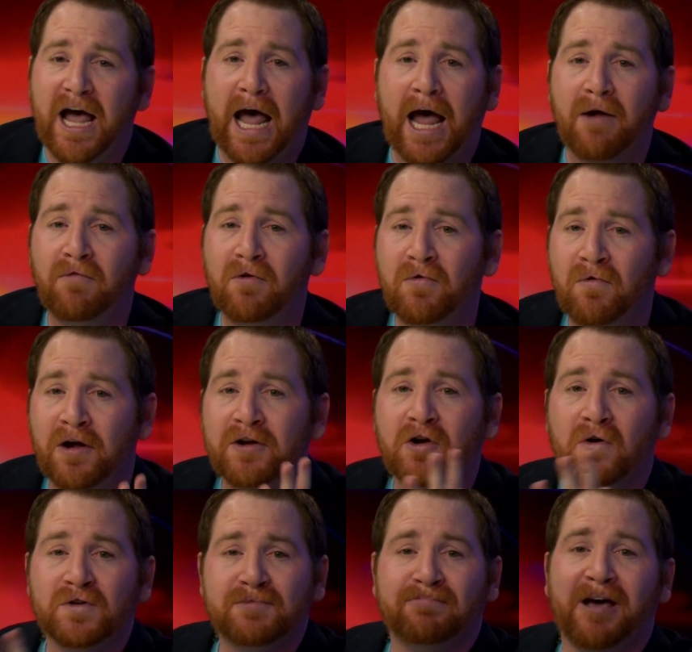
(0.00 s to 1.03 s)
Everyone
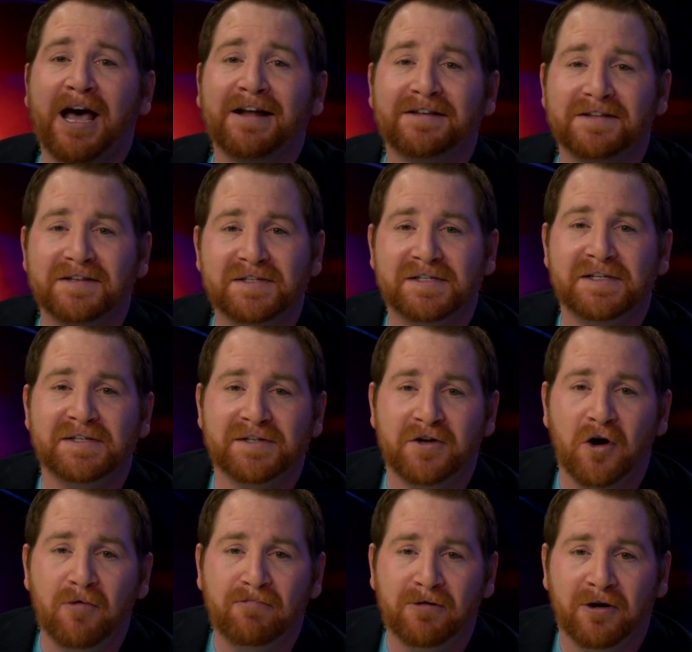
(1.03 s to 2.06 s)
goes back to the season
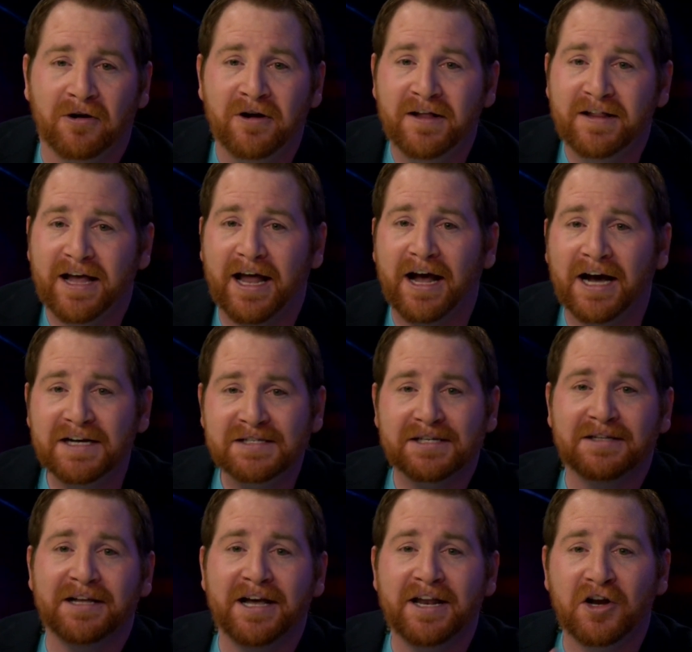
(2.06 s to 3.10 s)
opener, that
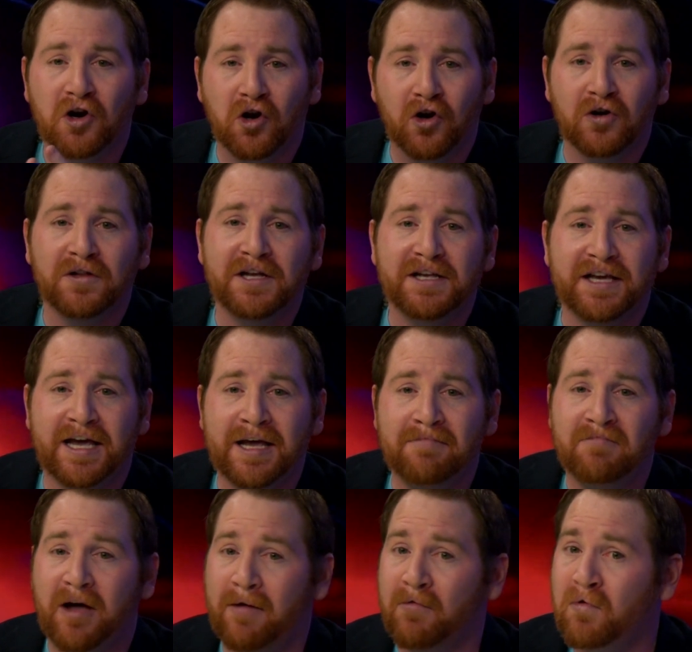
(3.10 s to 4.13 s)
isolated early
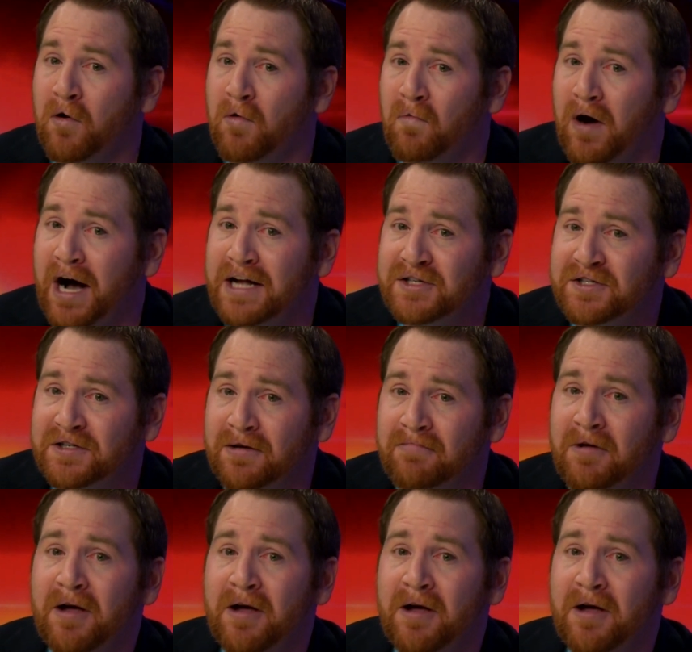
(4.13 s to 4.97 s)
game. Everyone watched them.